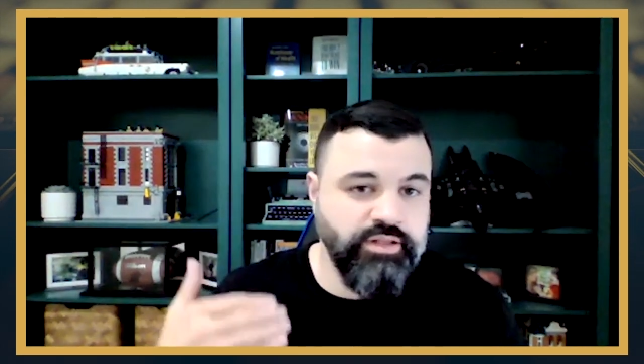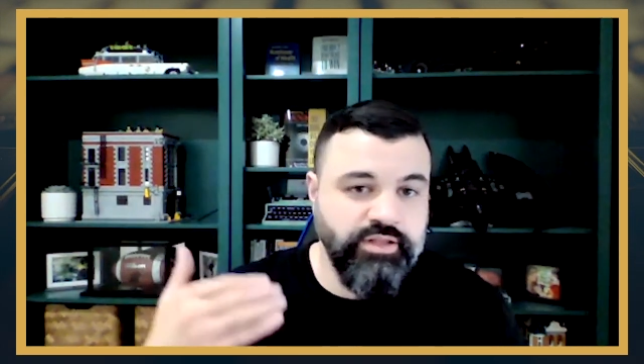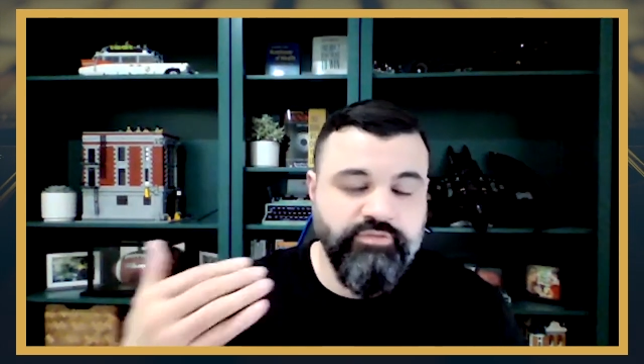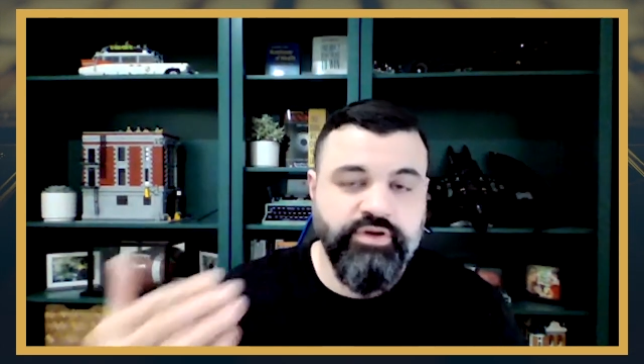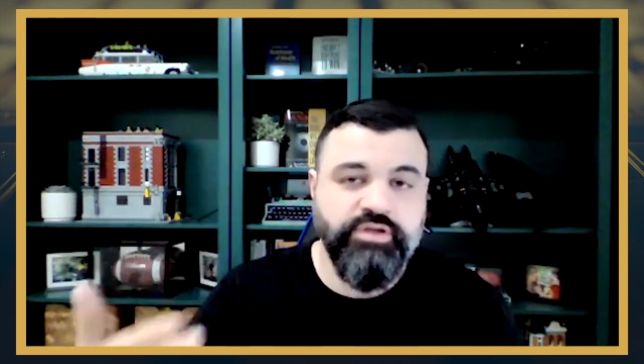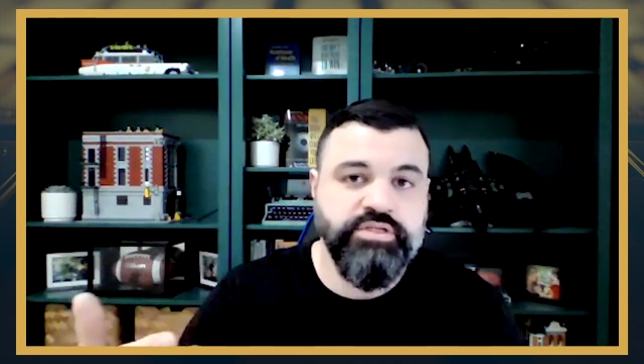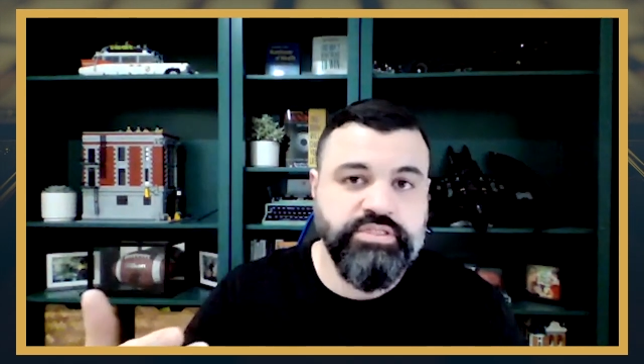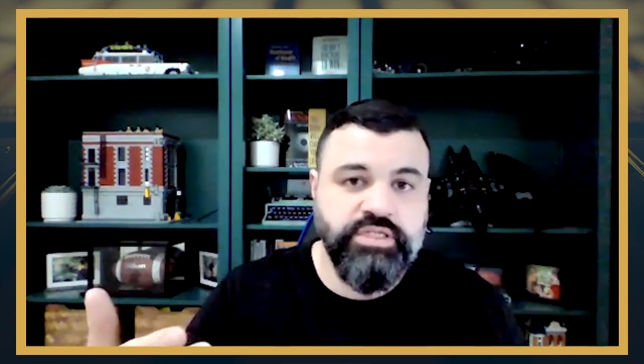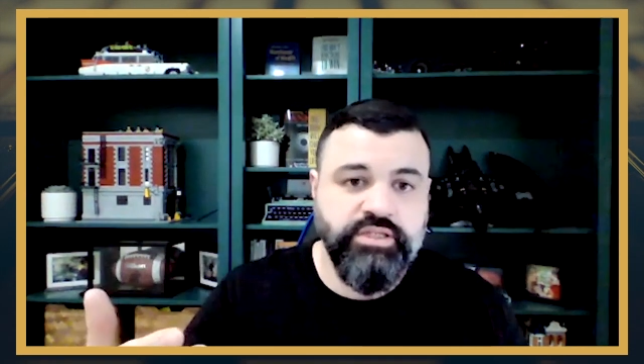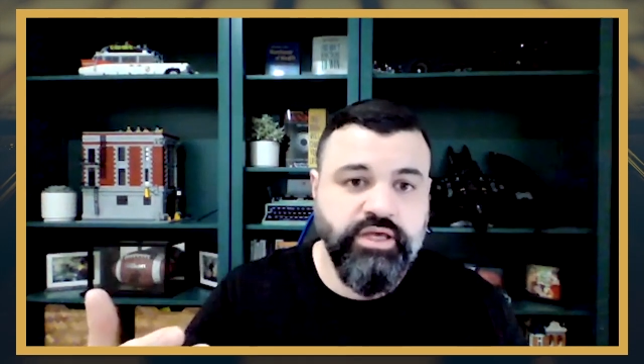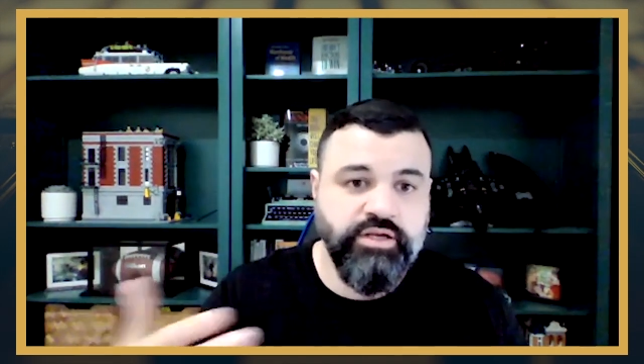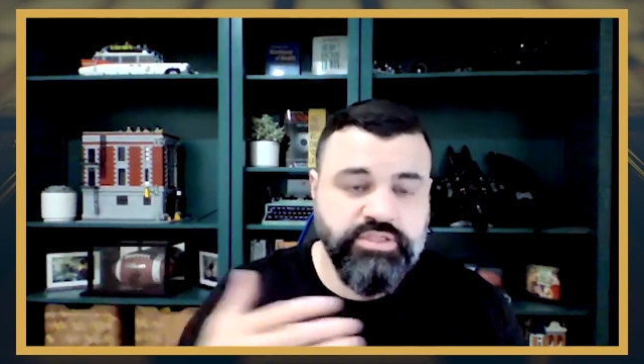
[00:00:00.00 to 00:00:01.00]
I love how you
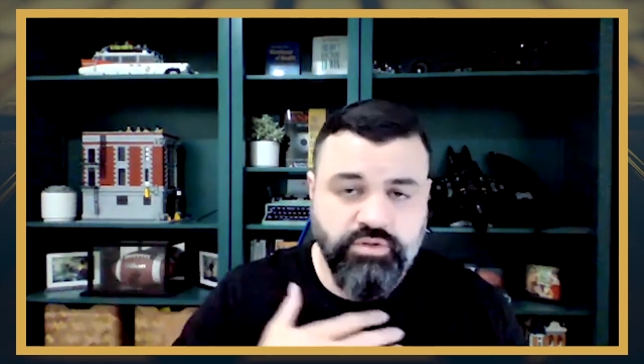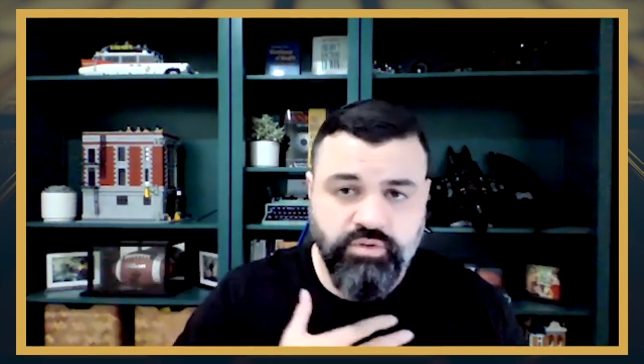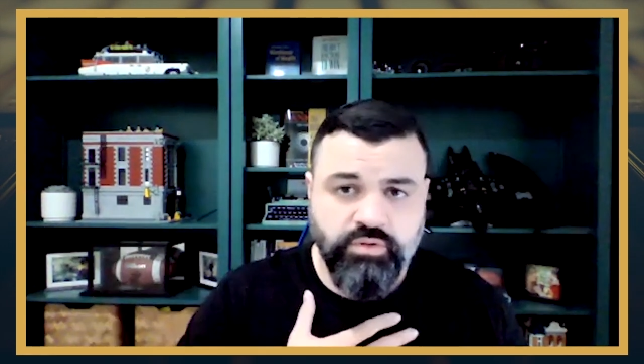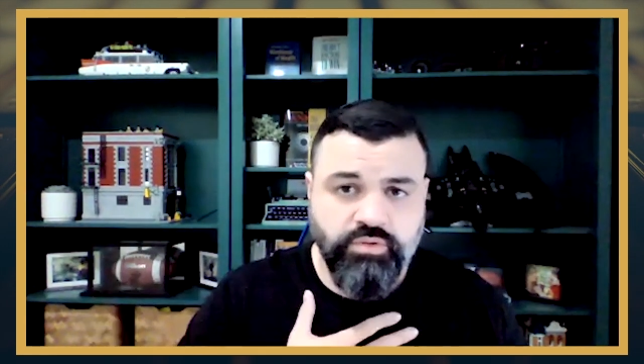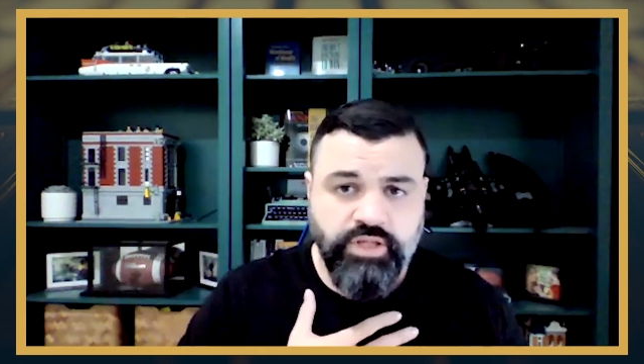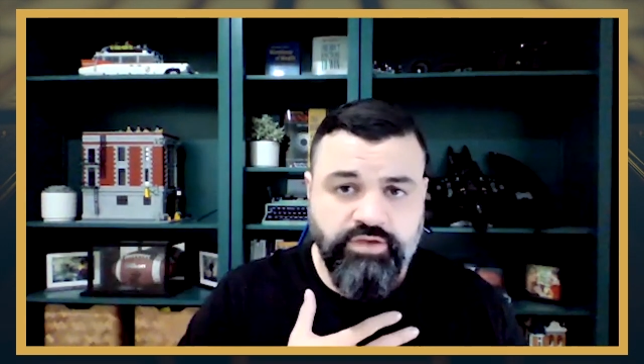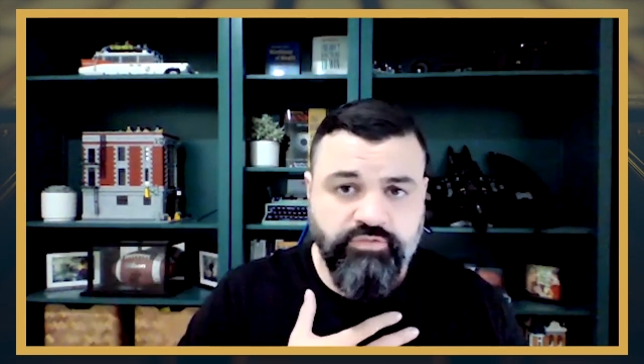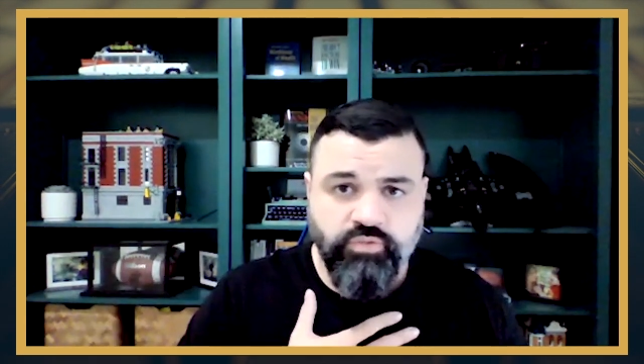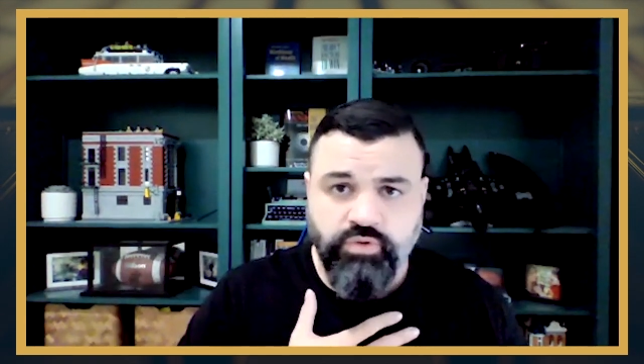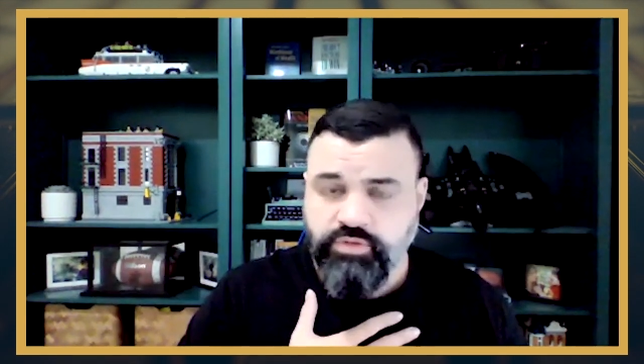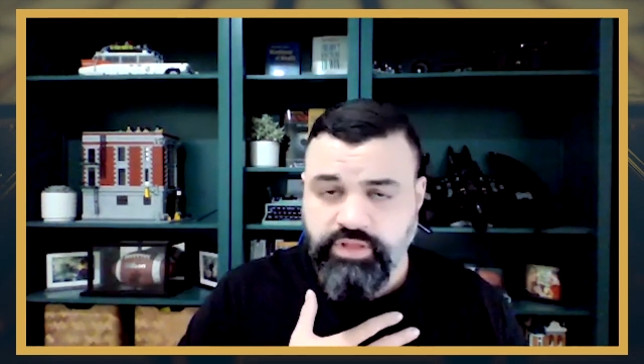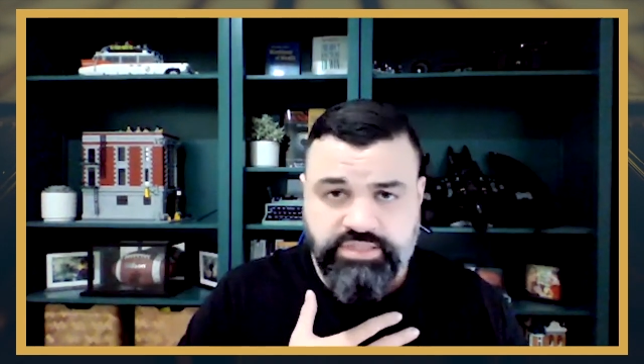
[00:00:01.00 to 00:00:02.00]
said that. Is her life
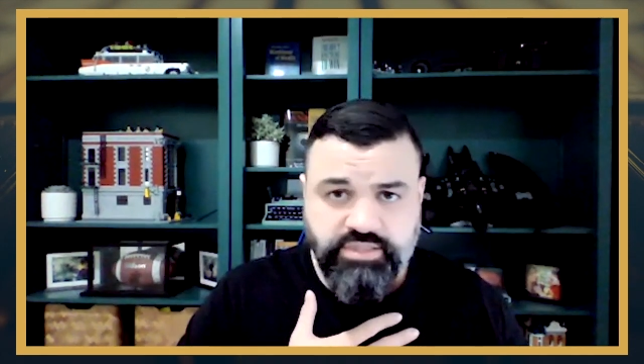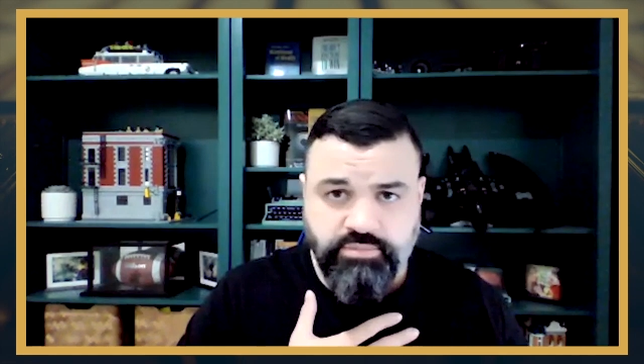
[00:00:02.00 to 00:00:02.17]
worth less